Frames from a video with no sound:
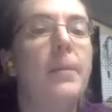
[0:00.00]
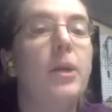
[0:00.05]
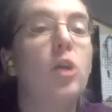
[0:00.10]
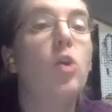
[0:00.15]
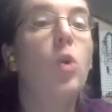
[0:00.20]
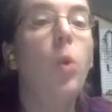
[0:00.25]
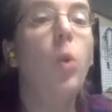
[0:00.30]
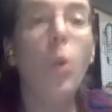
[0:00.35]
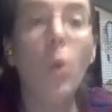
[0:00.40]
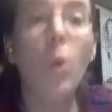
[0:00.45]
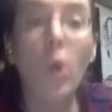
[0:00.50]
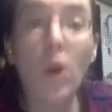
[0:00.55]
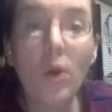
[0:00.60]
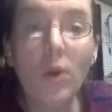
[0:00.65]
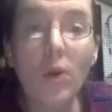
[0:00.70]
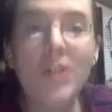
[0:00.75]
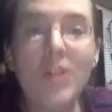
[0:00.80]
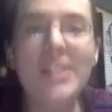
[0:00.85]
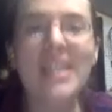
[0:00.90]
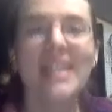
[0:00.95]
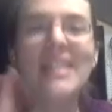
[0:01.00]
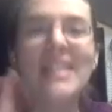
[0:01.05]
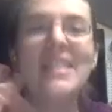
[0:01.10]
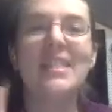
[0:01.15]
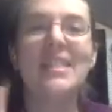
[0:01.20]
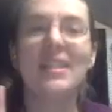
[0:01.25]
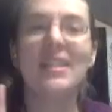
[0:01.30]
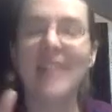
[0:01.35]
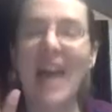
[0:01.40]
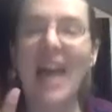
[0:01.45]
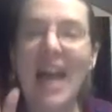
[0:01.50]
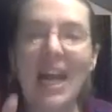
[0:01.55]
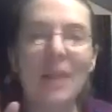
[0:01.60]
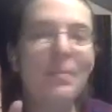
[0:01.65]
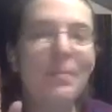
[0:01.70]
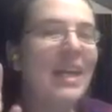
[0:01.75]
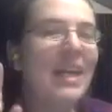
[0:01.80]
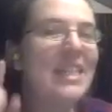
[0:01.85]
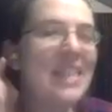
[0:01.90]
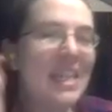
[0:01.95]
Corals and
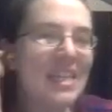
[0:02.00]
stalagmites, I